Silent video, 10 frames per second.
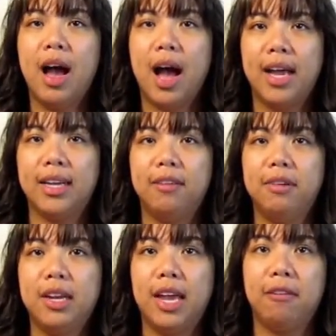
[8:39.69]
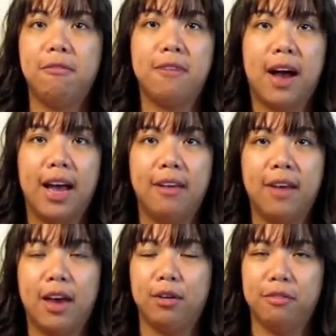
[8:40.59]
I give it a 5
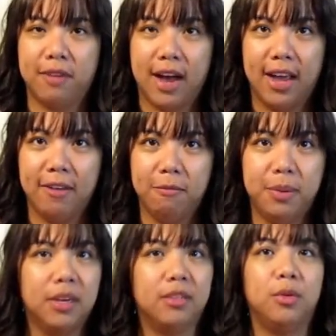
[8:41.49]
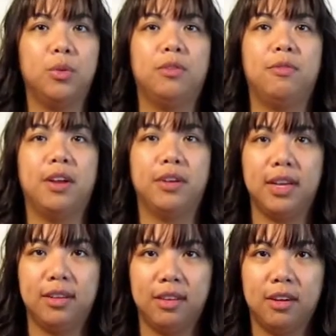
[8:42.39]
out of 5 because it was very
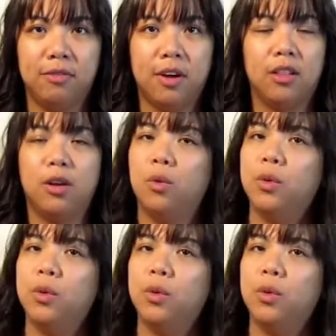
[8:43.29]
easy to follow,